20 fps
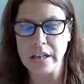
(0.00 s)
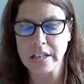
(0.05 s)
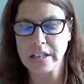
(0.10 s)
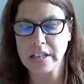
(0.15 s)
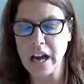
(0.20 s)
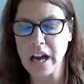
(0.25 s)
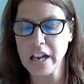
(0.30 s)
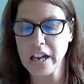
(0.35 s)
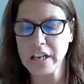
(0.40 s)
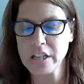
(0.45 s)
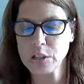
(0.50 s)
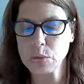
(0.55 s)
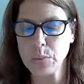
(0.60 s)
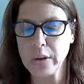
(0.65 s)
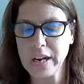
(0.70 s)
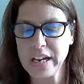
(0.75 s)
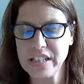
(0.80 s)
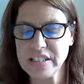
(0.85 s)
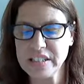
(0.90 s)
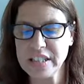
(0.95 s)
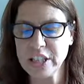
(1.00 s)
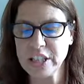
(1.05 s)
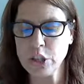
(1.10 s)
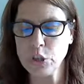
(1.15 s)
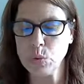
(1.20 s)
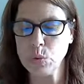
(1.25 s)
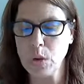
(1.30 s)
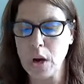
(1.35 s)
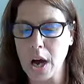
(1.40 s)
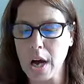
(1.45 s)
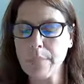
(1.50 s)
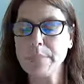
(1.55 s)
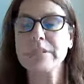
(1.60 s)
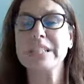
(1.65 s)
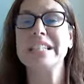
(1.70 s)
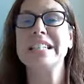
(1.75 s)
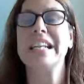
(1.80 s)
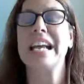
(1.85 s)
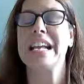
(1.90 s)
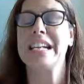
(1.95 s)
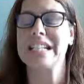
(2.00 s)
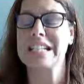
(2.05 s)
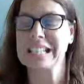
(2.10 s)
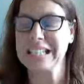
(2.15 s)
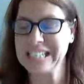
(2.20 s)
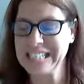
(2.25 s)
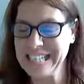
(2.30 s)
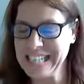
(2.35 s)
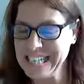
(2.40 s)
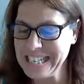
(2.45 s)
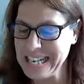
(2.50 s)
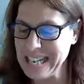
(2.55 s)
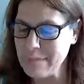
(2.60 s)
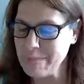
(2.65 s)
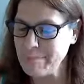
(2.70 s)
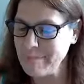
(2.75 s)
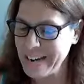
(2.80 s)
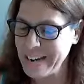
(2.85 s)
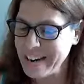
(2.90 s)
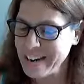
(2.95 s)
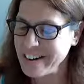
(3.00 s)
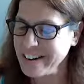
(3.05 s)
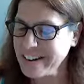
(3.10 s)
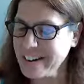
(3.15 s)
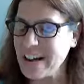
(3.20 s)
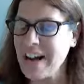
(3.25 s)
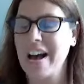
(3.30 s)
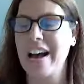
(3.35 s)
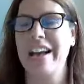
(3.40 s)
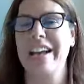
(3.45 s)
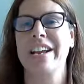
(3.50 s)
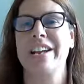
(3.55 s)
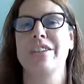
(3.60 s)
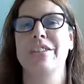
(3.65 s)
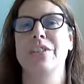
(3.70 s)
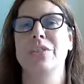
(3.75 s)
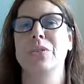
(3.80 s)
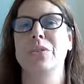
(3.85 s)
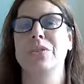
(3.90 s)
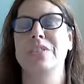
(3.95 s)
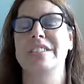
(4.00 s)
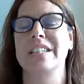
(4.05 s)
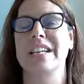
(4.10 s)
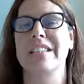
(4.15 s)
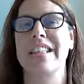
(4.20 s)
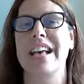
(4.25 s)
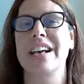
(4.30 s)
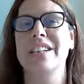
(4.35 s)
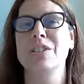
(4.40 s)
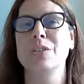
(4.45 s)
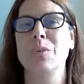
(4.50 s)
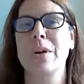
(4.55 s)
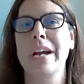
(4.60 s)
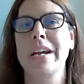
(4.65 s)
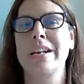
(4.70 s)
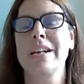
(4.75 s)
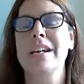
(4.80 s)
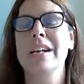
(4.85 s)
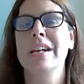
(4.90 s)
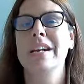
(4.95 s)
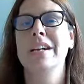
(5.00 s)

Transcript: God is raising you up today to lead America, I hear the Lord say. That's right.